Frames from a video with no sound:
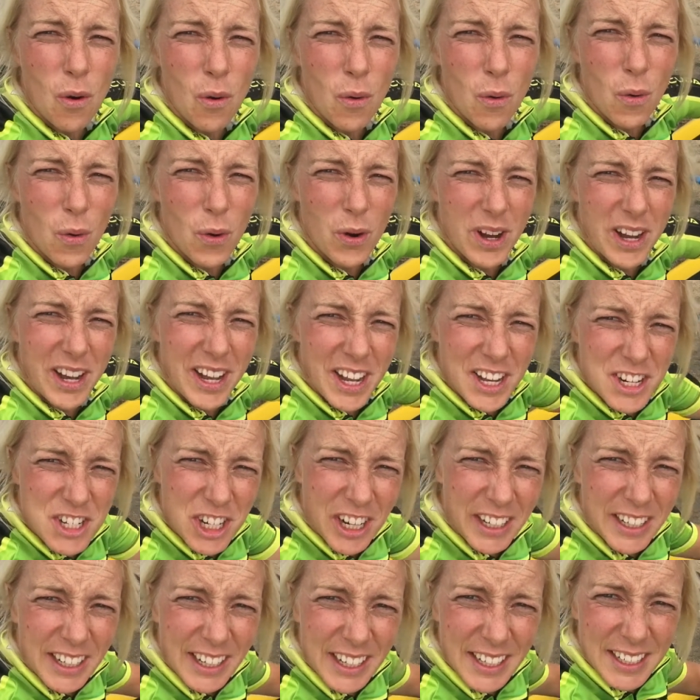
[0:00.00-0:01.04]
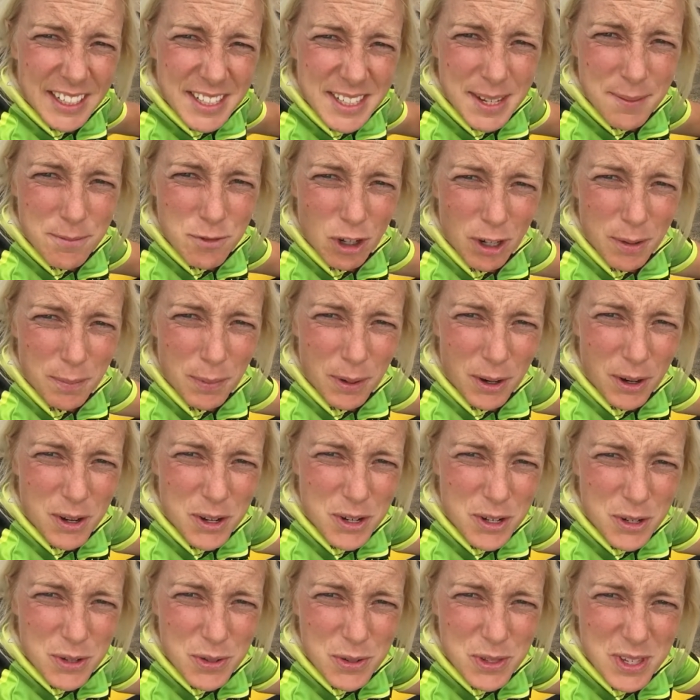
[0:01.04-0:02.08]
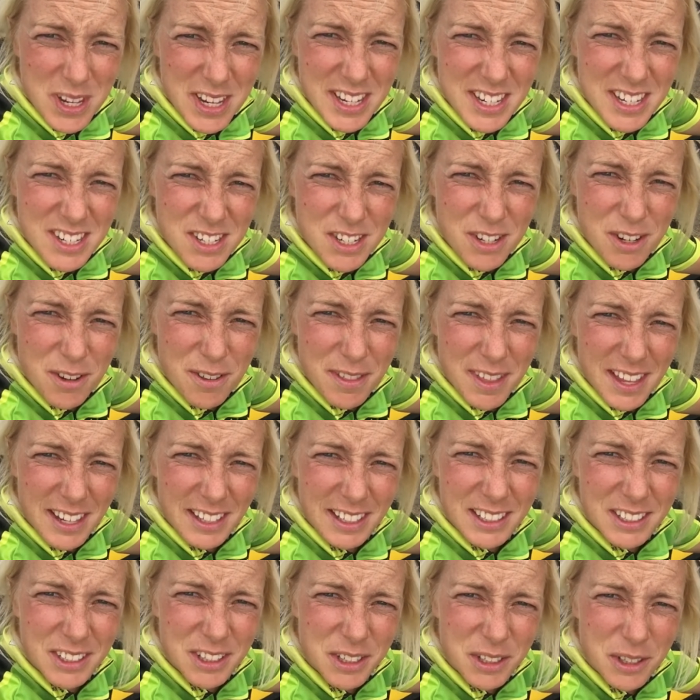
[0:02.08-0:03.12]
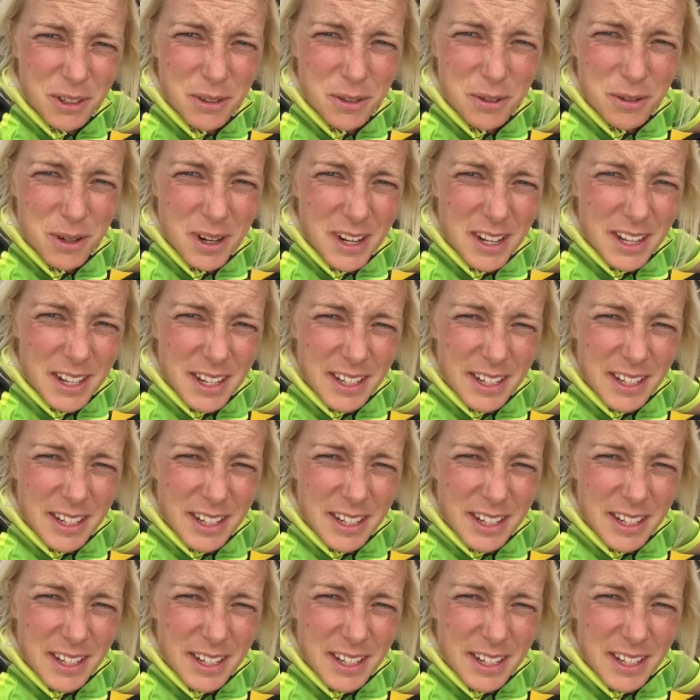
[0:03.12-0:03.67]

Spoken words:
or chucking some drink bottles into that little